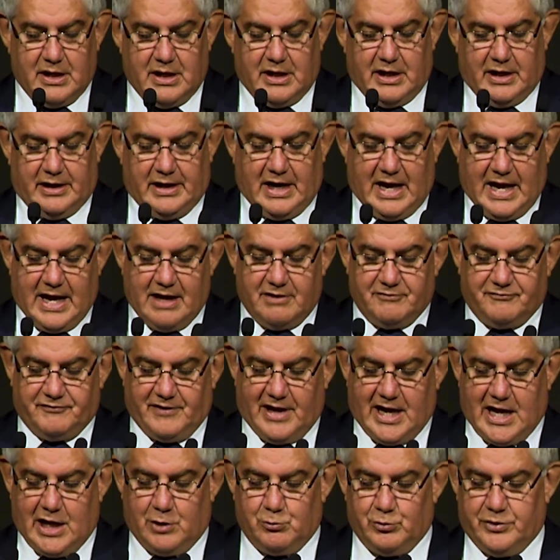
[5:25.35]
and how
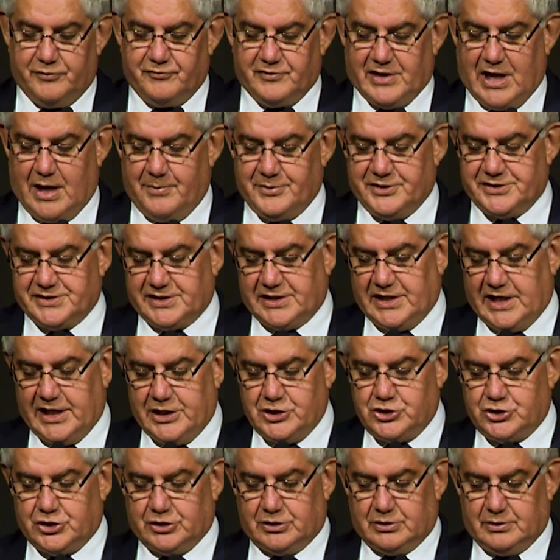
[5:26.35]
far we've come as a
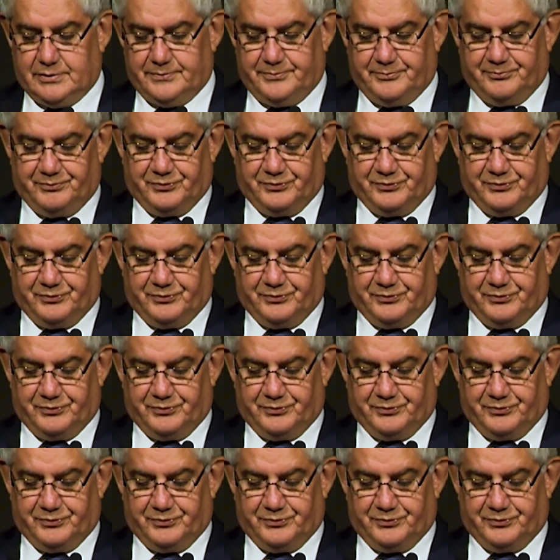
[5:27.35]
nation.